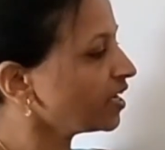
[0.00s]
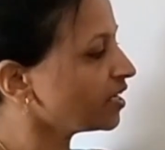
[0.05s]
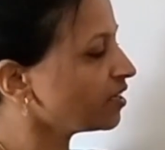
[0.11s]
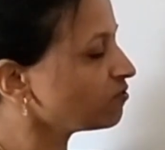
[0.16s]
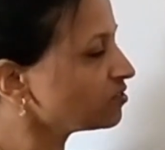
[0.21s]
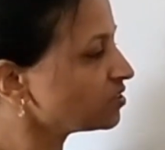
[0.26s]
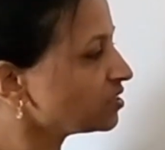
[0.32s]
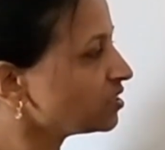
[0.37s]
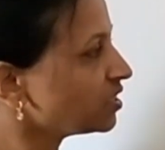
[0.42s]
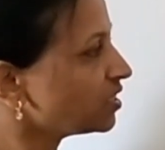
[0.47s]
Now
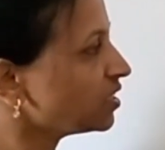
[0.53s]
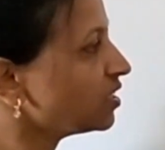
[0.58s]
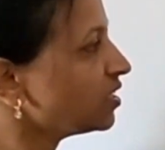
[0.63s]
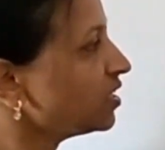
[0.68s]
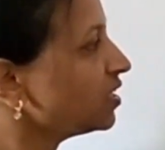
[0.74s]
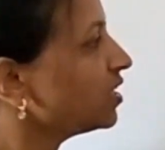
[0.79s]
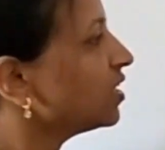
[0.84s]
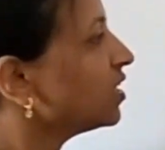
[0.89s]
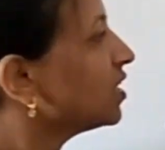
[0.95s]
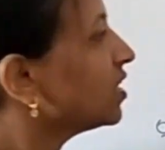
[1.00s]

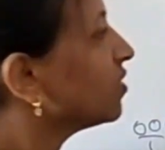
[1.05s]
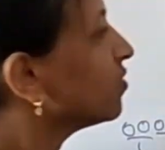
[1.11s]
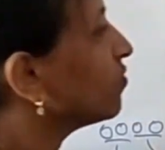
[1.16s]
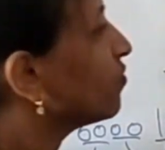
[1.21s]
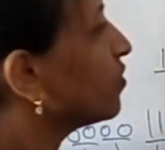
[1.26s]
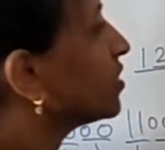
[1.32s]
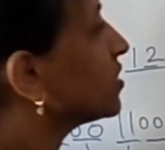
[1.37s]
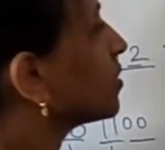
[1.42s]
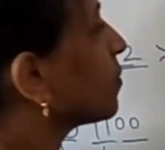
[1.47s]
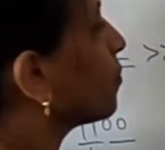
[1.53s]
see,
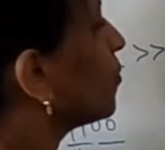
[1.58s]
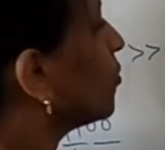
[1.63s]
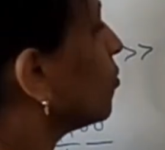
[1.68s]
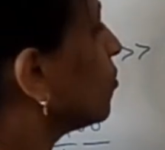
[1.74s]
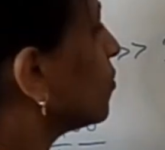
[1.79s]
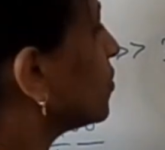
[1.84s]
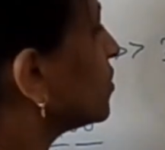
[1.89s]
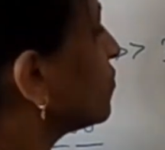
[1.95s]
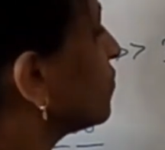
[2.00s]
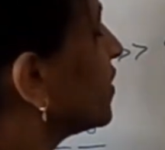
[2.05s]

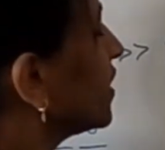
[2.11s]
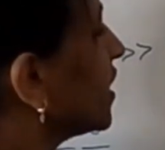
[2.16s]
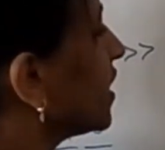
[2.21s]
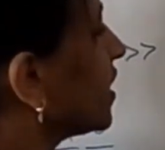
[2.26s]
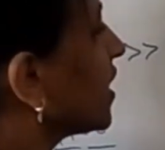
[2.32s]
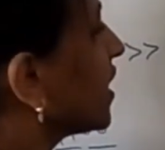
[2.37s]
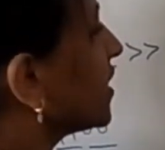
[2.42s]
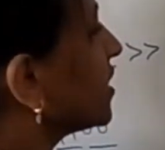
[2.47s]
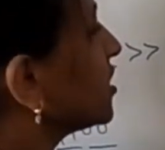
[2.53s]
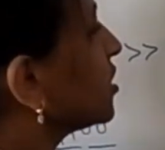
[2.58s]
suppose we are
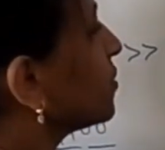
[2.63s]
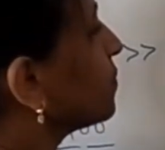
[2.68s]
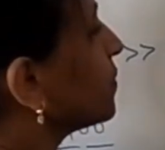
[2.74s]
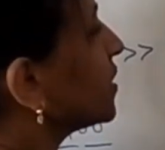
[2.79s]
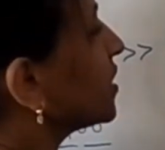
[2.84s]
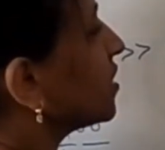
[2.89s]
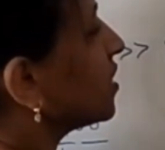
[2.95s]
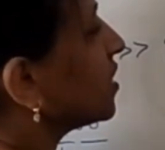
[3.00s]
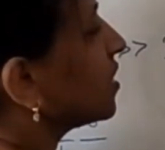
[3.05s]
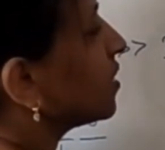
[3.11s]
right
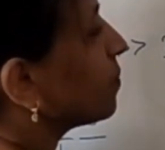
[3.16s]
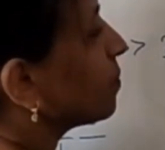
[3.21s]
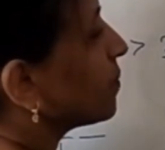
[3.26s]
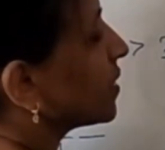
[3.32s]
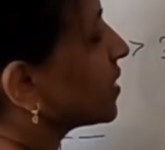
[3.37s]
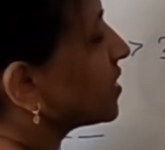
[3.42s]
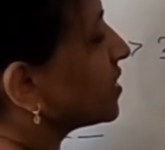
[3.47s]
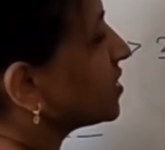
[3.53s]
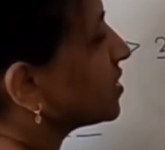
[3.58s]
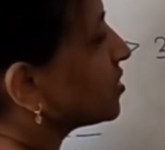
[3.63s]
shifting a number,
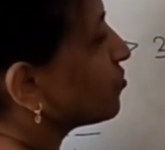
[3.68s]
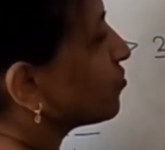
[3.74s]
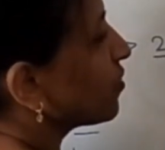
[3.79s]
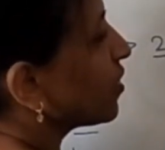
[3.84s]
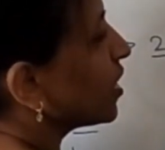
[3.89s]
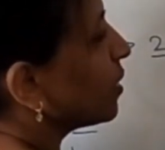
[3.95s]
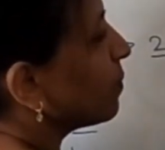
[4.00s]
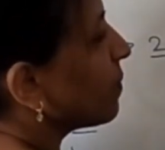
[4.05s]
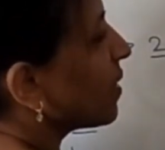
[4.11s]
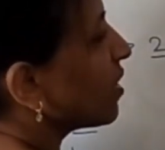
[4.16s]
this
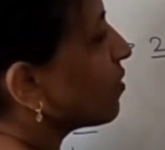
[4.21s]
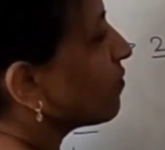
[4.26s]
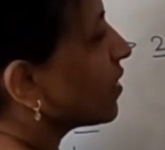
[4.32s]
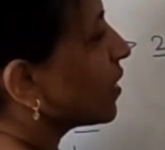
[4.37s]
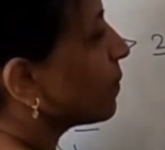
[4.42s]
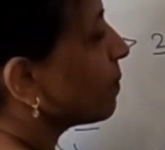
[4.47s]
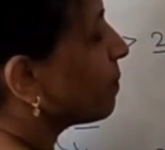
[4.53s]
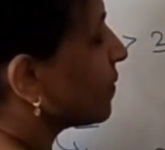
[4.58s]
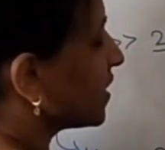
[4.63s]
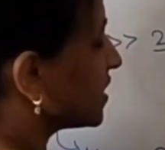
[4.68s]
twelve by
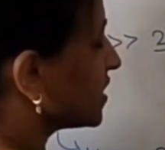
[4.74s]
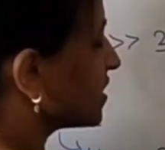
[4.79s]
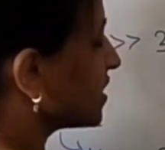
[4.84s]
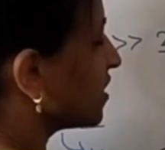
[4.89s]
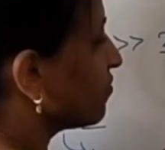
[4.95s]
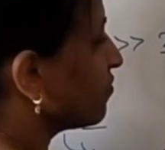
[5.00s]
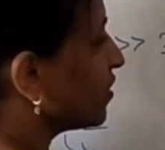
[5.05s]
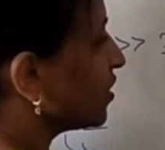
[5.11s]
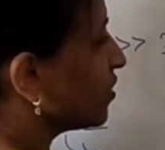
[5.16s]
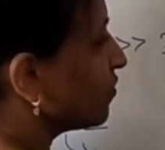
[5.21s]
one place,
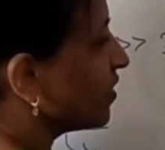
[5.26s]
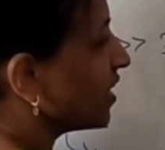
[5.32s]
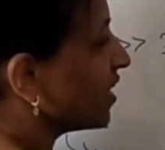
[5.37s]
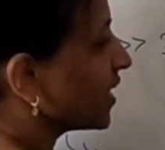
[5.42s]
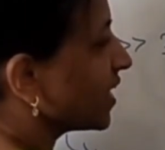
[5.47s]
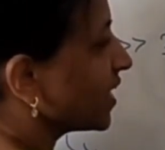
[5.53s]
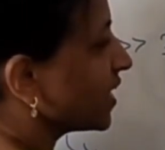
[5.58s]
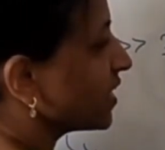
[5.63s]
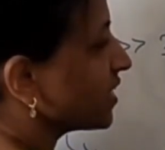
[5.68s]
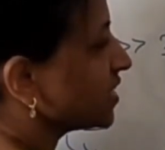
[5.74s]
then we will
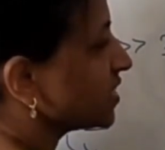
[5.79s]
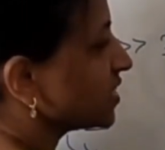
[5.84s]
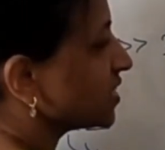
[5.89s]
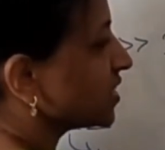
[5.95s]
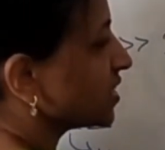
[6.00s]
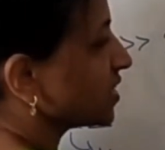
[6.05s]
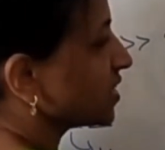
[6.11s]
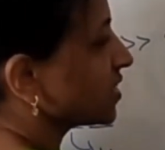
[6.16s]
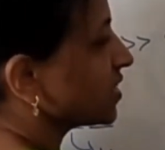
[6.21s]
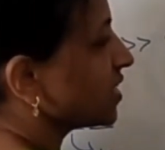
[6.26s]
get
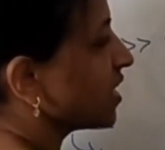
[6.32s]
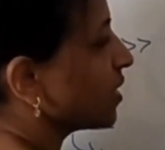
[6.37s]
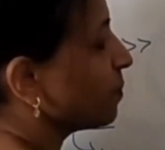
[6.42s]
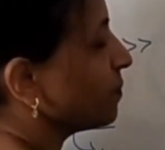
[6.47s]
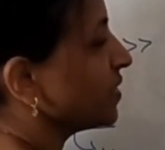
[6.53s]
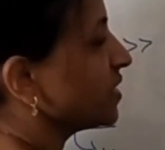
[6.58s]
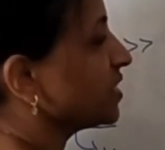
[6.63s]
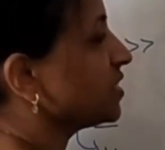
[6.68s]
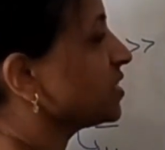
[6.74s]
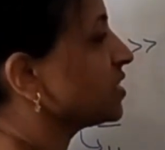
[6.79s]
six. That
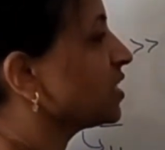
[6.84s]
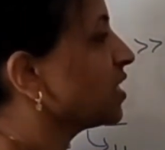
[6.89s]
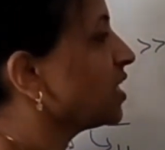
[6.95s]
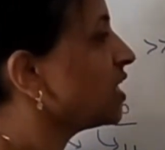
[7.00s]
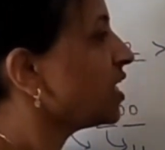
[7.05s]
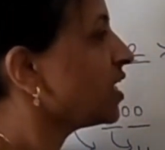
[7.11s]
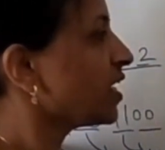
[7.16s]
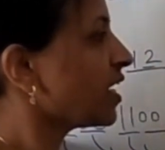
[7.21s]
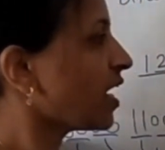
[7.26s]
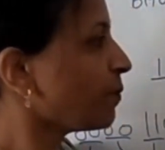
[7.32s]
means
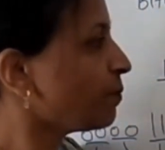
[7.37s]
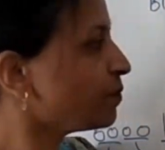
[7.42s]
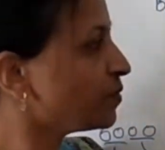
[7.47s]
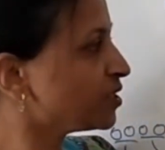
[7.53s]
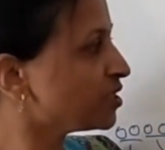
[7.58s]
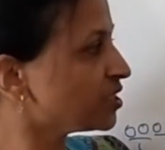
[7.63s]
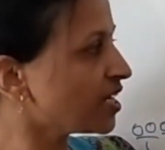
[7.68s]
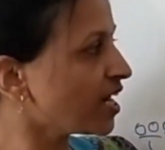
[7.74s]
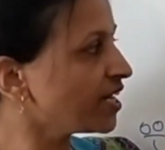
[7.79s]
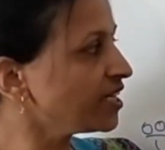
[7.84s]
right,
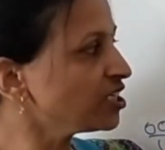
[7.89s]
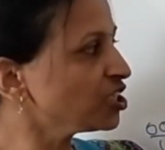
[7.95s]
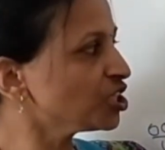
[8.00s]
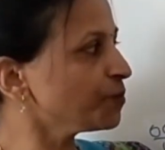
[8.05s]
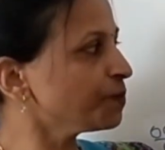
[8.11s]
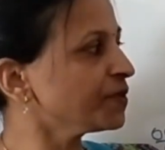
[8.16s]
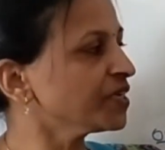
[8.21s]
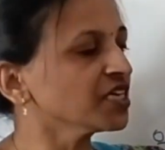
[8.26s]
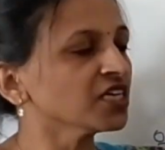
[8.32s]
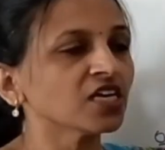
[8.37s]
right
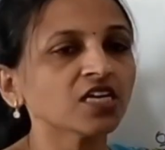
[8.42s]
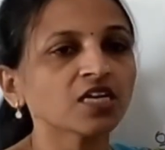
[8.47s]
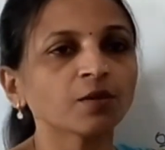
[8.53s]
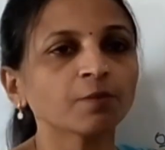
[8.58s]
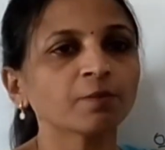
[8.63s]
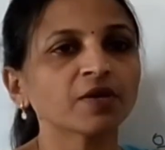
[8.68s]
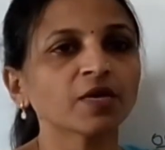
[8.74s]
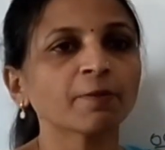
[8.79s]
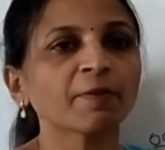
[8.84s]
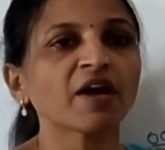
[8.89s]
shifting a
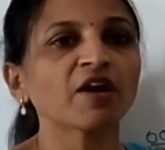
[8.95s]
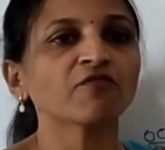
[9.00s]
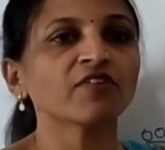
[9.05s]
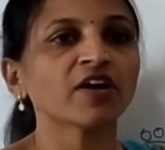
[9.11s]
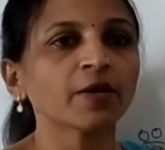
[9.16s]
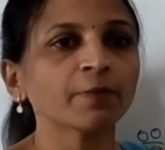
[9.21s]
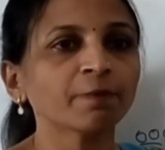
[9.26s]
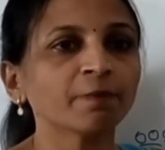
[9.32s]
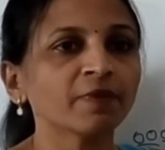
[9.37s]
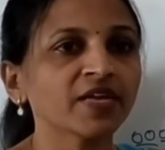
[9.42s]
number by
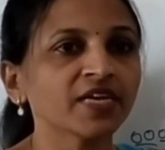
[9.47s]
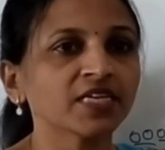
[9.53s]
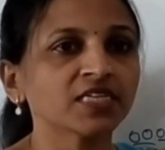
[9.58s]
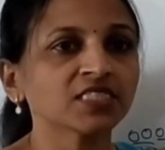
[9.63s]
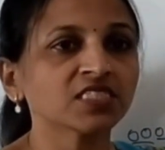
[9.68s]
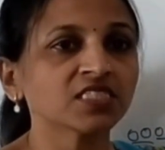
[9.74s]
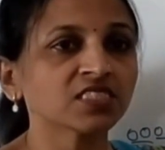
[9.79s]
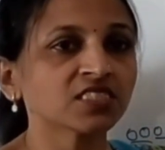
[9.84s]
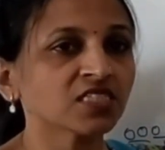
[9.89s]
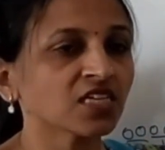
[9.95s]
one place
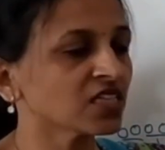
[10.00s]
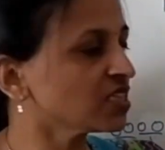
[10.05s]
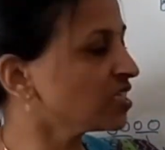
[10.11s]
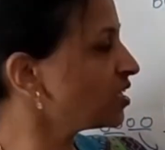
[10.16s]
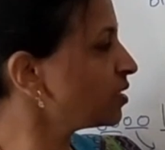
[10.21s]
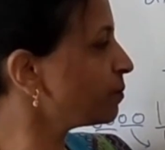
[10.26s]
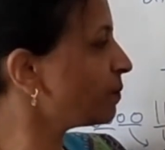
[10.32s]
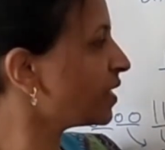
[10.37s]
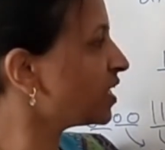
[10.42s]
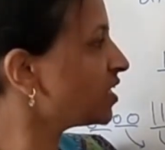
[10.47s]
is
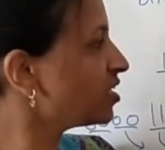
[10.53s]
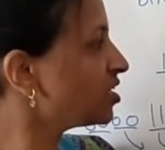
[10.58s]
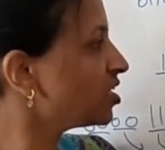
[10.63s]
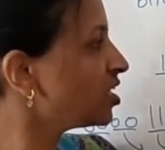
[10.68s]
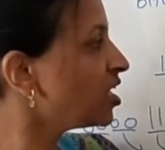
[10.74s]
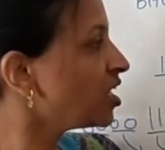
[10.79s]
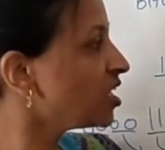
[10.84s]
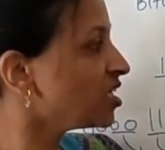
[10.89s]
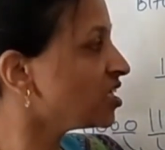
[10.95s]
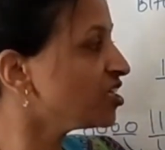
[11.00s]
nothing but
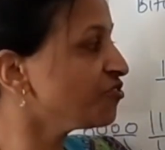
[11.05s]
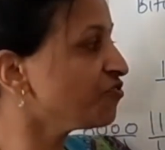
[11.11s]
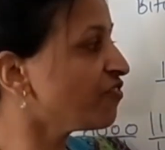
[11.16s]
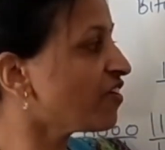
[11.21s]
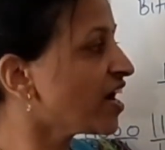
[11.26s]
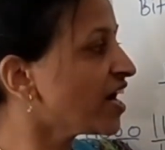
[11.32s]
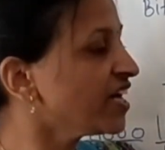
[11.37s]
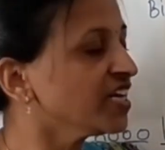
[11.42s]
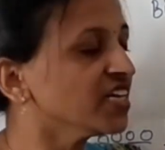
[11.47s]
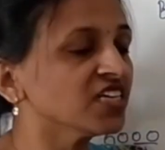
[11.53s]

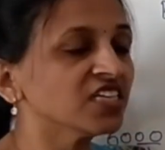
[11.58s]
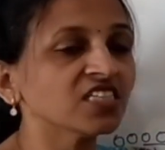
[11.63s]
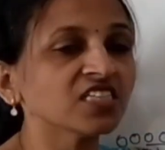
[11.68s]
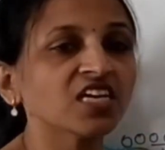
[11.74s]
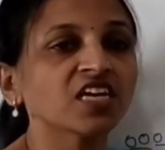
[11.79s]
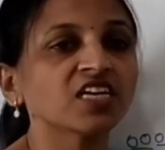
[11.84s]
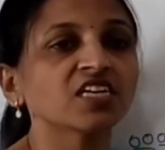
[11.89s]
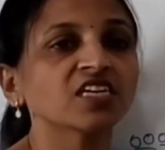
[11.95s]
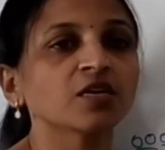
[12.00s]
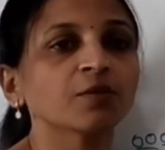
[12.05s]
dividing
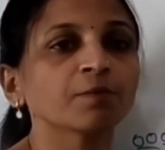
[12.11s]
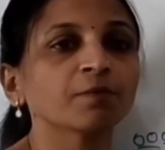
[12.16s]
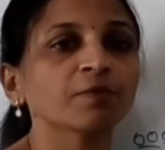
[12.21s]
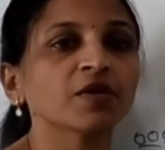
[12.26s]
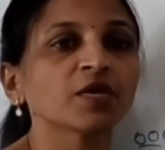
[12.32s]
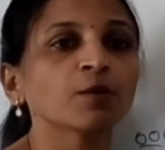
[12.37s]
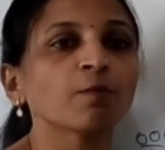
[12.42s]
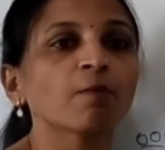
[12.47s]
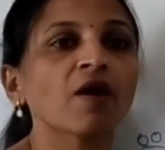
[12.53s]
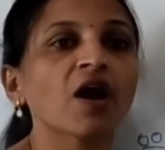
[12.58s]
that
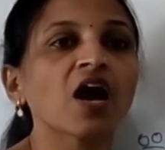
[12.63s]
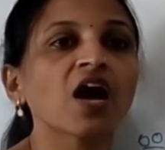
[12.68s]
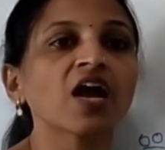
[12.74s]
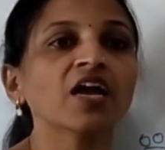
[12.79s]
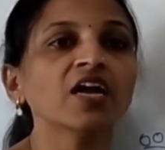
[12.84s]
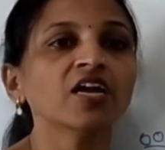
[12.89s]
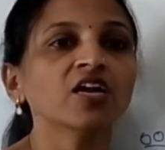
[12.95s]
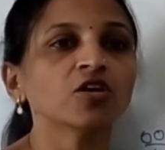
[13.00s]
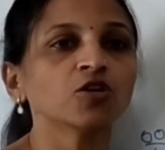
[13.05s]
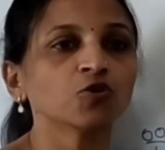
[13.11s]
number
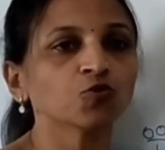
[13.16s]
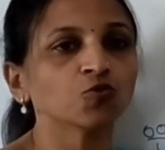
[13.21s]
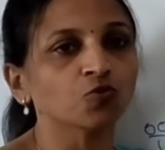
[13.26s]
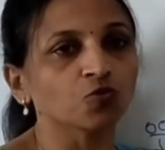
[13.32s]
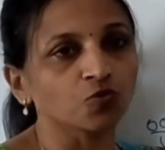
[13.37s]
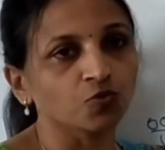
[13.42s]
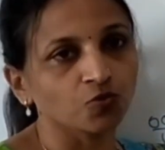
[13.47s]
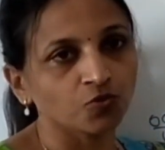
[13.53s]
by two.